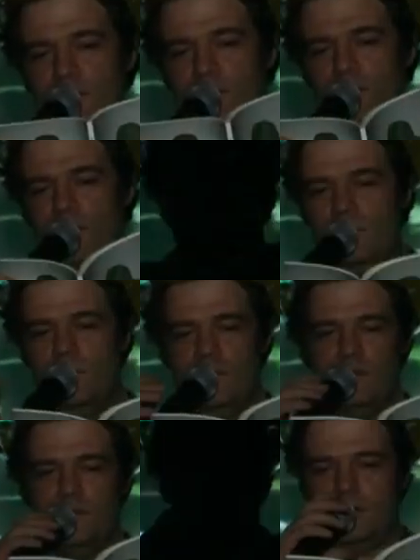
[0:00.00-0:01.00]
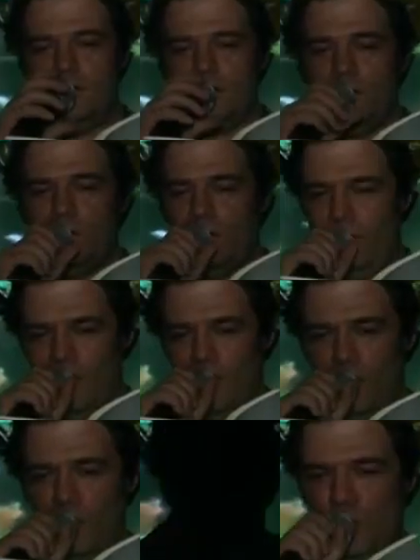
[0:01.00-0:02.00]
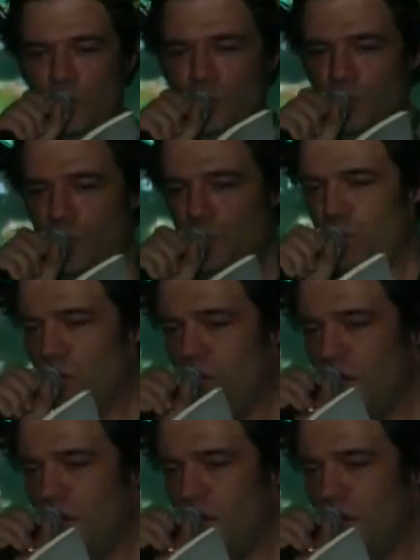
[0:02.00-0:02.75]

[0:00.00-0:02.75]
sort of, sort of about Walt Disney,